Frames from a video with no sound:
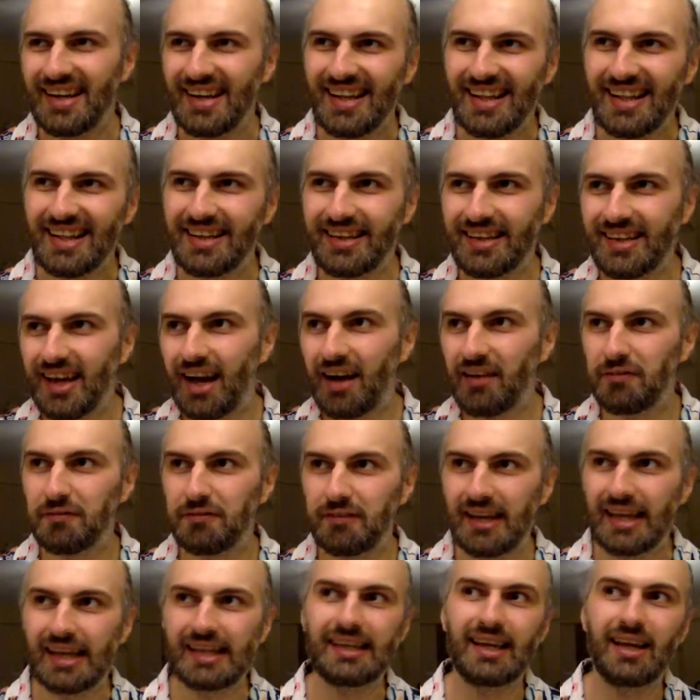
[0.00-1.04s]
stuff
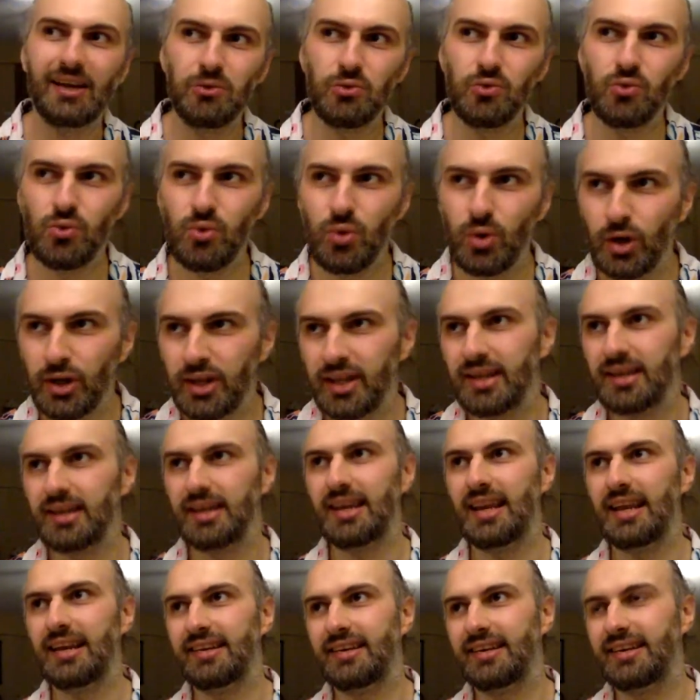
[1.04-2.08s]
that I wouldn't
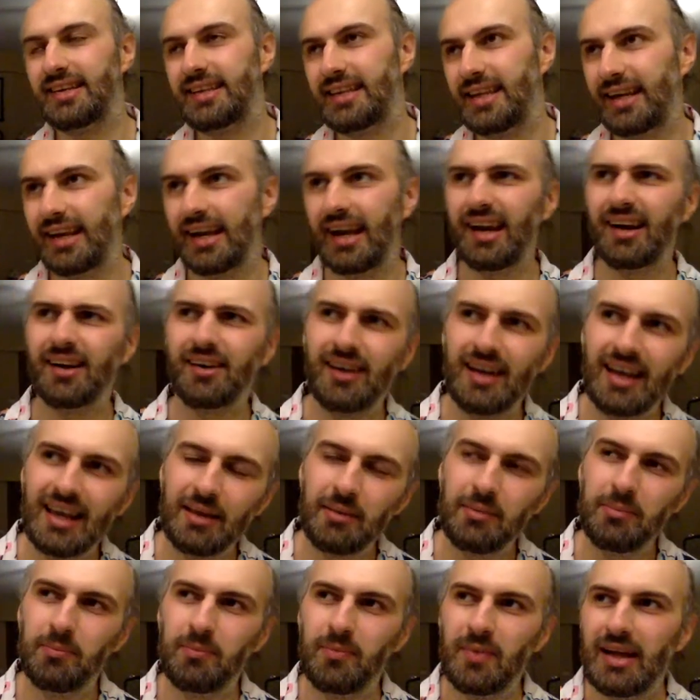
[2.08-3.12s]

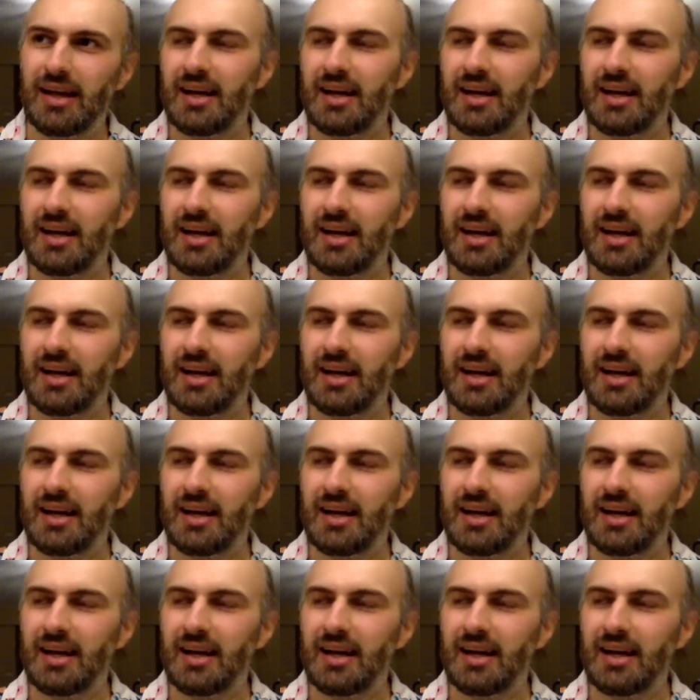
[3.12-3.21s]
necessarily